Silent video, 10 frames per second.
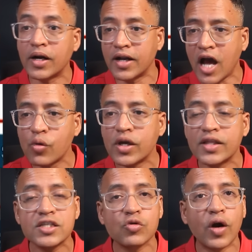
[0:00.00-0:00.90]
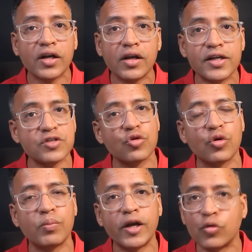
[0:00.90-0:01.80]
but now in this quarter, it has
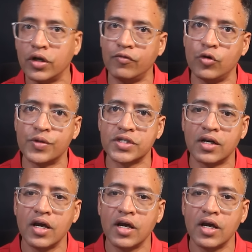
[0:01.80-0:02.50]
grown by 24%.